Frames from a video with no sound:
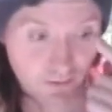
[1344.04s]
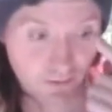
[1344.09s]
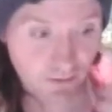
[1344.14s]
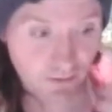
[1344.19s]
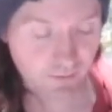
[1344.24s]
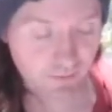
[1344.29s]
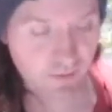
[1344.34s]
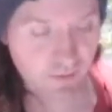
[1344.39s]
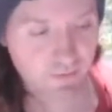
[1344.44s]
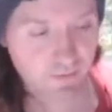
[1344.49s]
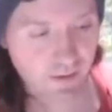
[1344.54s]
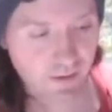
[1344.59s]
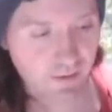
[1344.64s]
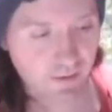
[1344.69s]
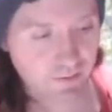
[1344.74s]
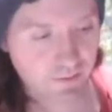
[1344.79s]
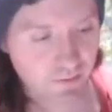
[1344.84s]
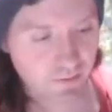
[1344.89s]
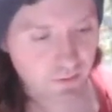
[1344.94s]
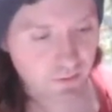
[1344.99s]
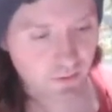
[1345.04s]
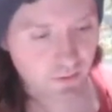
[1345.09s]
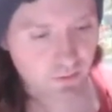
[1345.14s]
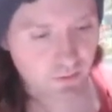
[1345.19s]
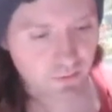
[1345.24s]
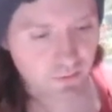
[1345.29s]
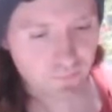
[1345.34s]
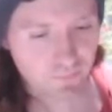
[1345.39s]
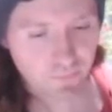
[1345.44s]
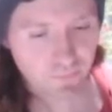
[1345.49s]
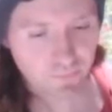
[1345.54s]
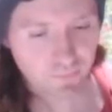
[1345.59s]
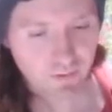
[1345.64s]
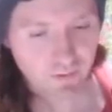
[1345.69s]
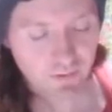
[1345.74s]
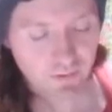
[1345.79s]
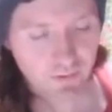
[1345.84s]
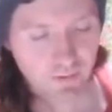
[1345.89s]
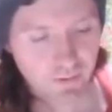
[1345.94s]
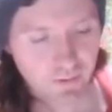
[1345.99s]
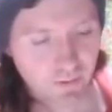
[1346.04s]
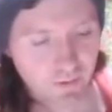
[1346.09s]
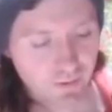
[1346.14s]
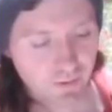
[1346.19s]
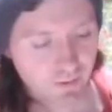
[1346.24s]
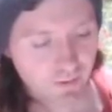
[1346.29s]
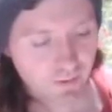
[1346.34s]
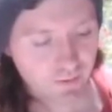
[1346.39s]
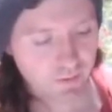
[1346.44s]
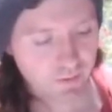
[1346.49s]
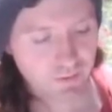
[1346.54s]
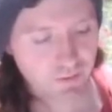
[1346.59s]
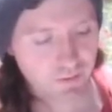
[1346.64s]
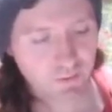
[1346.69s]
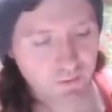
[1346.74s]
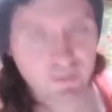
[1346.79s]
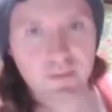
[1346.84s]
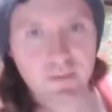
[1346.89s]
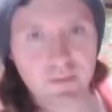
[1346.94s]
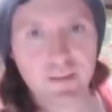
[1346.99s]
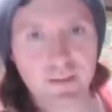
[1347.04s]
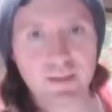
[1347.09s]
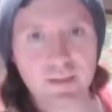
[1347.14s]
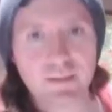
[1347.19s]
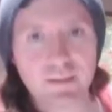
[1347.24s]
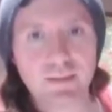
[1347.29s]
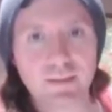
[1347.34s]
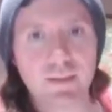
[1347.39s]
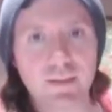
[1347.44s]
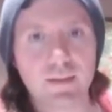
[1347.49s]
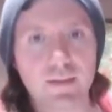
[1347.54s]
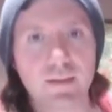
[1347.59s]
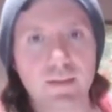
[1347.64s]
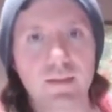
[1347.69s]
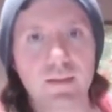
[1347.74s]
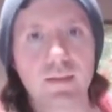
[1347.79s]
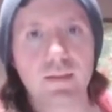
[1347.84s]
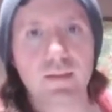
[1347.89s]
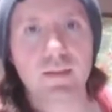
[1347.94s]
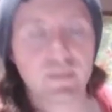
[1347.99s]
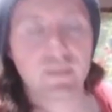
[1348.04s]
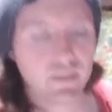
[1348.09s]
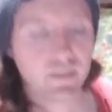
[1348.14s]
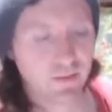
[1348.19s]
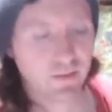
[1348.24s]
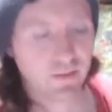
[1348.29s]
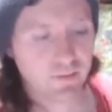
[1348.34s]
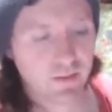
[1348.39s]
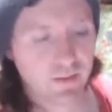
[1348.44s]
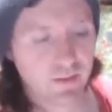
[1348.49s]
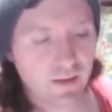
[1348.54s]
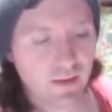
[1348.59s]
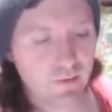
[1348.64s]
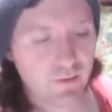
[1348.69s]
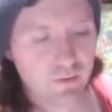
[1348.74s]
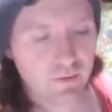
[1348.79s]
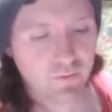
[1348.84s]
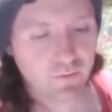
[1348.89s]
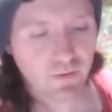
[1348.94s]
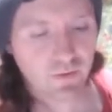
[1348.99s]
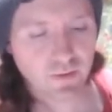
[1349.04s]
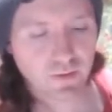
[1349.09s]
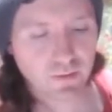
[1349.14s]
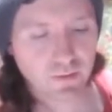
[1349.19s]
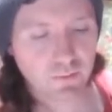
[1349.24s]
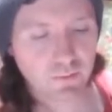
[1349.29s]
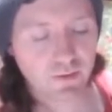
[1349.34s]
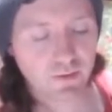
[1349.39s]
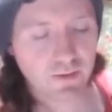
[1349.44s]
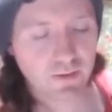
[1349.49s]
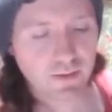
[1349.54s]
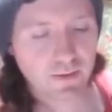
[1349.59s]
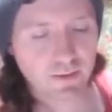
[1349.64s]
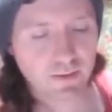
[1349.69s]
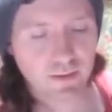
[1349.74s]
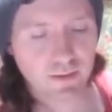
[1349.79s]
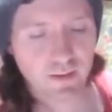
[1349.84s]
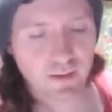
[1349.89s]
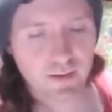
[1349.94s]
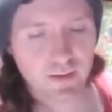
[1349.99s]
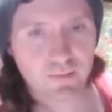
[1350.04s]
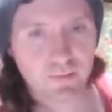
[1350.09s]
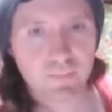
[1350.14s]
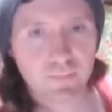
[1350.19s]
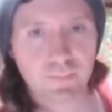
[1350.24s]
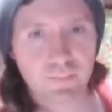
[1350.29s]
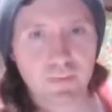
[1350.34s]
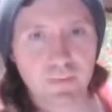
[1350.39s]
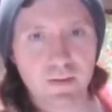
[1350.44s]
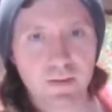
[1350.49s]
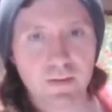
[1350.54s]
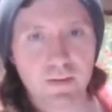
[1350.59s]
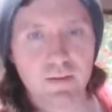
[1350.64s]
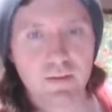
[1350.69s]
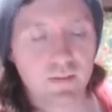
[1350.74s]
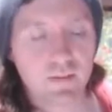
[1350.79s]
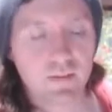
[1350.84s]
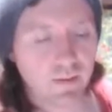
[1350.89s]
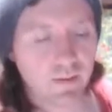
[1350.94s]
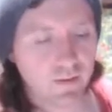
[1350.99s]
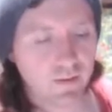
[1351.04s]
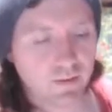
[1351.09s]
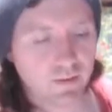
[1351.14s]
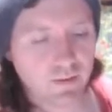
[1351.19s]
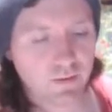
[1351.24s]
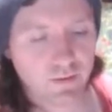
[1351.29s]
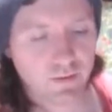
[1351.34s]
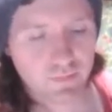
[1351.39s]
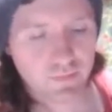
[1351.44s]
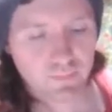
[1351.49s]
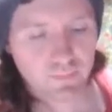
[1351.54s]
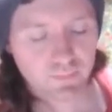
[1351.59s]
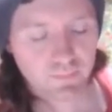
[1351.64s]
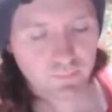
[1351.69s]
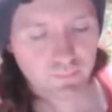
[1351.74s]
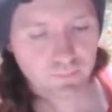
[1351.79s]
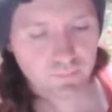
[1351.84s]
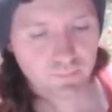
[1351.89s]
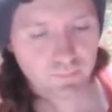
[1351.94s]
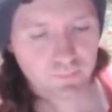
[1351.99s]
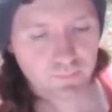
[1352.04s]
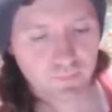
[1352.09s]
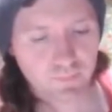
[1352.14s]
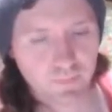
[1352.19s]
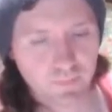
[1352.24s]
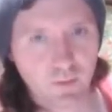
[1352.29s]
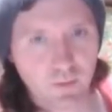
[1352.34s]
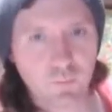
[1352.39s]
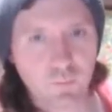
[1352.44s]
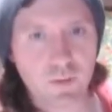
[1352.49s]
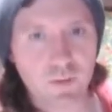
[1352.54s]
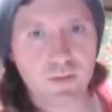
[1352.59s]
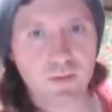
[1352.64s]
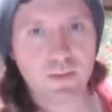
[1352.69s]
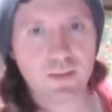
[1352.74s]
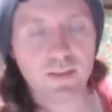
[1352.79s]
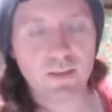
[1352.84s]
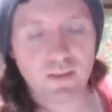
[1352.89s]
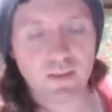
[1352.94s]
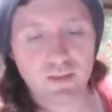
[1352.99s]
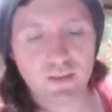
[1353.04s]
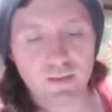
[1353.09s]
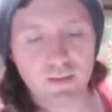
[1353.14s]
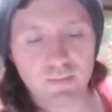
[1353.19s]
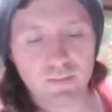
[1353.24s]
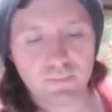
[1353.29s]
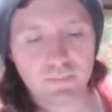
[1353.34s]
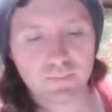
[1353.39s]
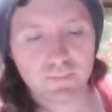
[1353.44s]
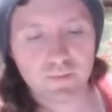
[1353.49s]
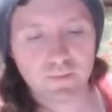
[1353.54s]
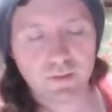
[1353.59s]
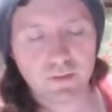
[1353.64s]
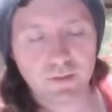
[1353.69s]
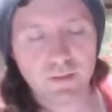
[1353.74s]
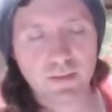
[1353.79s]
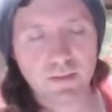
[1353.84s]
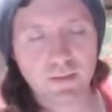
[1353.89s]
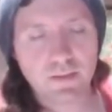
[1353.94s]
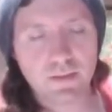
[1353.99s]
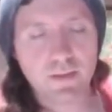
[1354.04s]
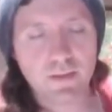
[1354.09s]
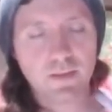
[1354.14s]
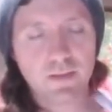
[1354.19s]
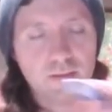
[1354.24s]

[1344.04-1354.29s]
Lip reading: I left out. So there's 3 things here that I left out. The first one is that there's, with the logistic